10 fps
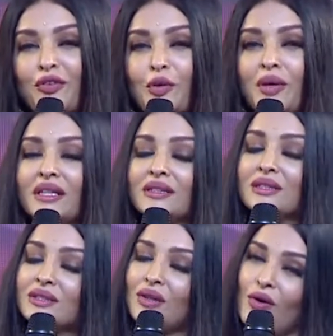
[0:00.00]
doing
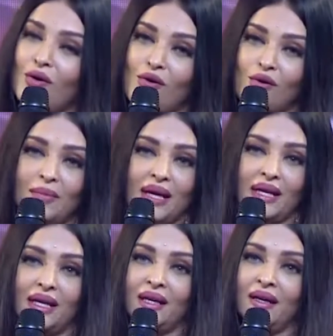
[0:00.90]
so
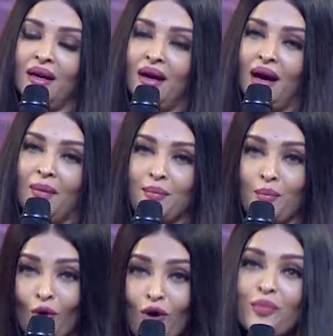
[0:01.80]
many
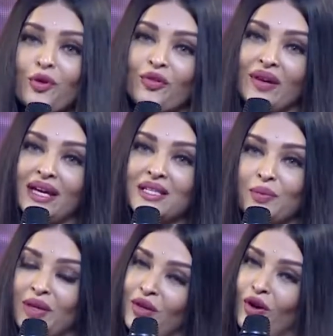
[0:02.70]
more movies
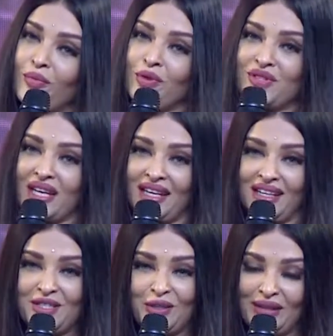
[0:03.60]
with your music in
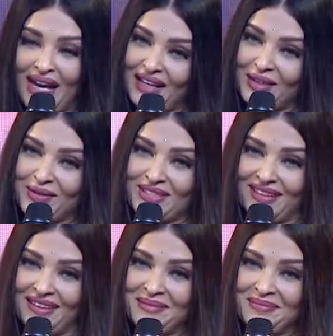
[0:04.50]
it. So thank you,
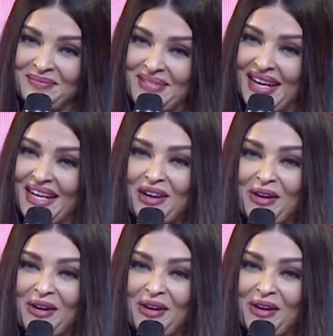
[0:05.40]
sir. It'll